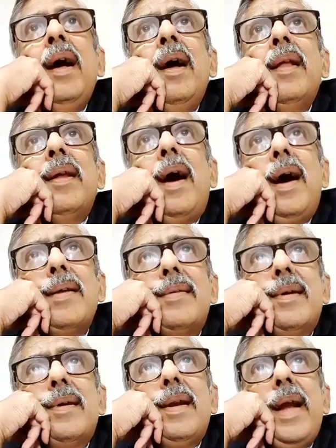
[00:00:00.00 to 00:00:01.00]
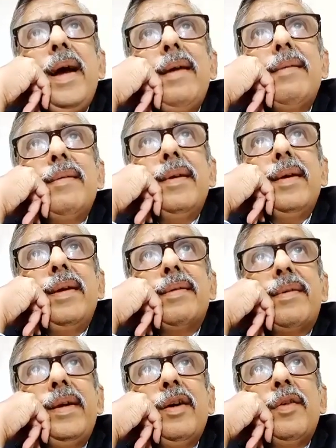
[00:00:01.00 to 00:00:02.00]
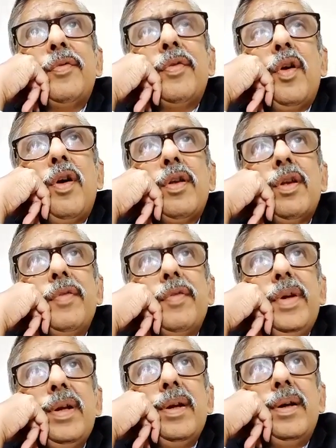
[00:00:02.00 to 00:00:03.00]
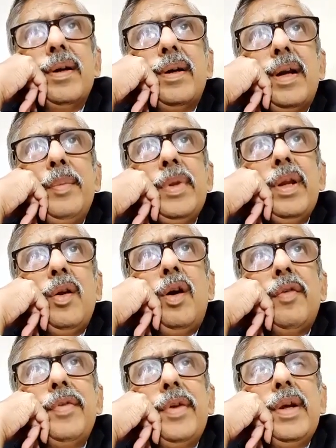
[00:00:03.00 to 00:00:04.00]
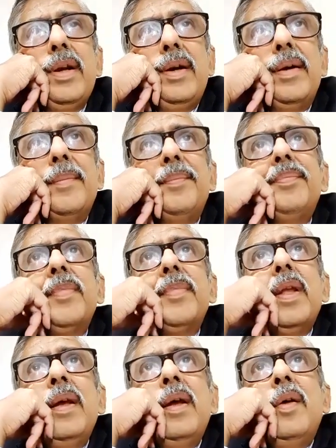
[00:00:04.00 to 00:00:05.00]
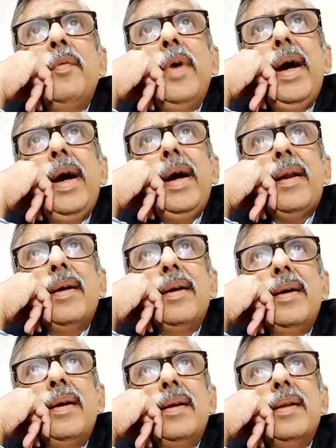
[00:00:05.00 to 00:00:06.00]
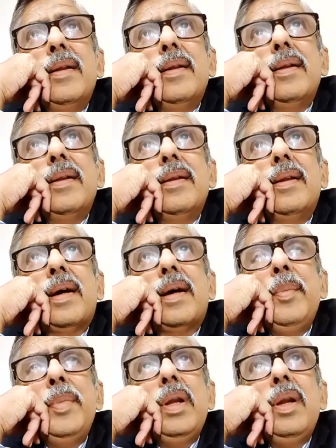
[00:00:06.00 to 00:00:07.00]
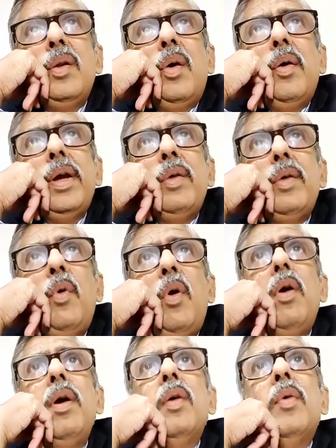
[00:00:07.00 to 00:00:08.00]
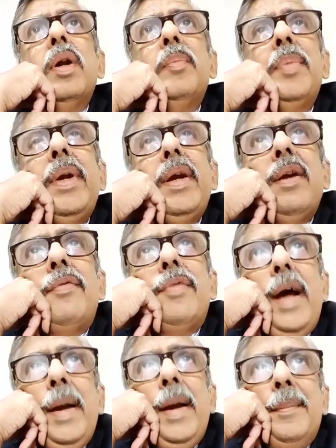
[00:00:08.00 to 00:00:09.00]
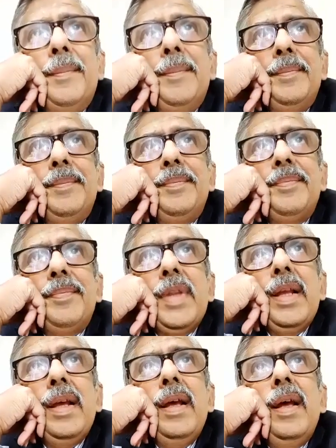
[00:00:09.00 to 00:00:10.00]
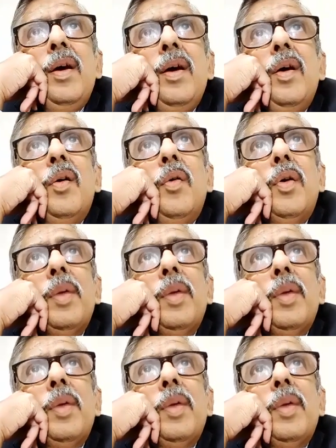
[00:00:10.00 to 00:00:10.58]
The answer lies in the history of laws of England, criminal law of England, where the criminal law evolved over a period of time, over a